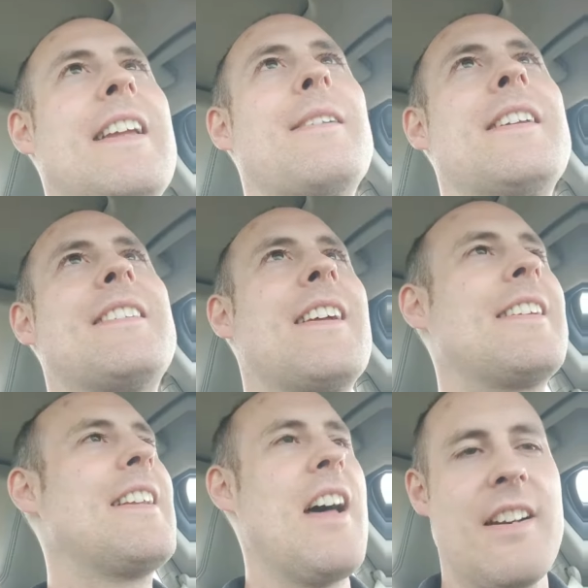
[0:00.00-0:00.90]
Can't
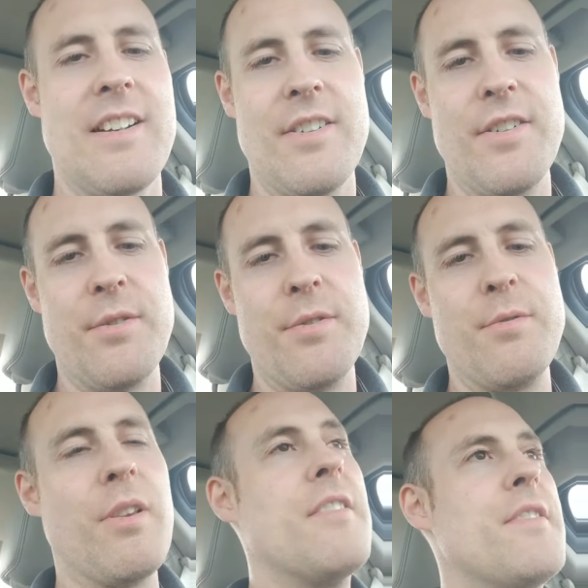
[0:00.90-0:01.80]
get out of here, dude. You
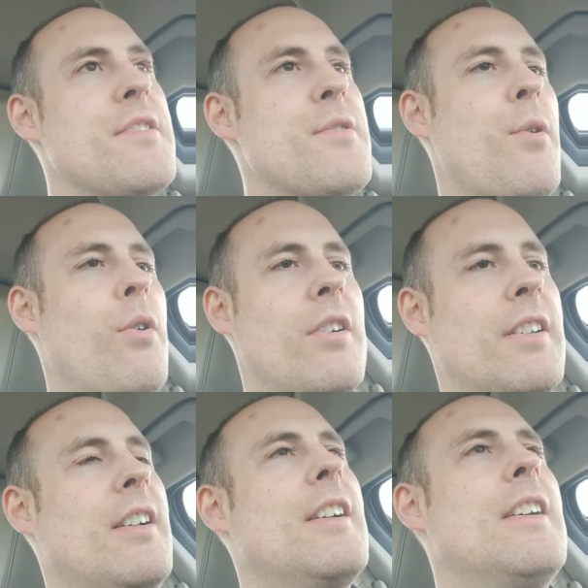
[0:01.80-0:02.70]
live in New York,
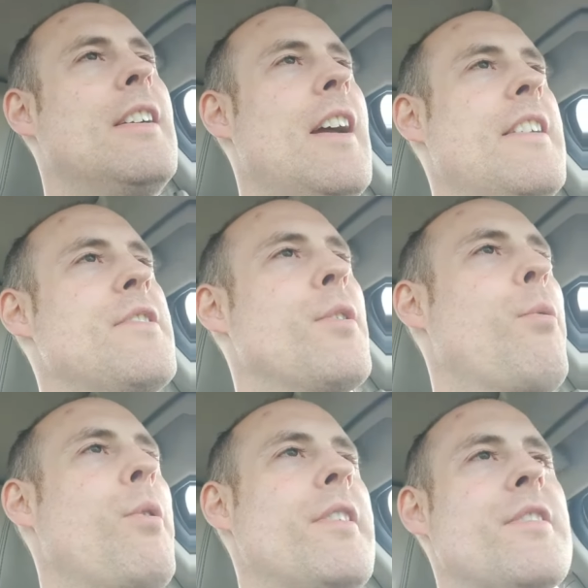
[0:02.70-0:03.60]
and
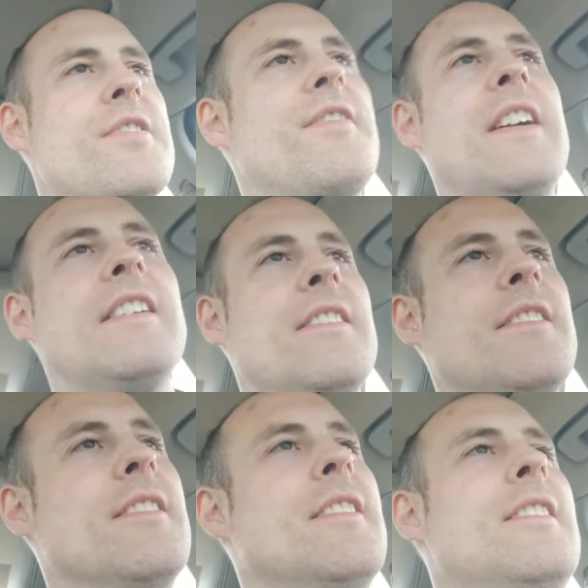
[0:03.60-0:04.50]
you're a Warriors fan.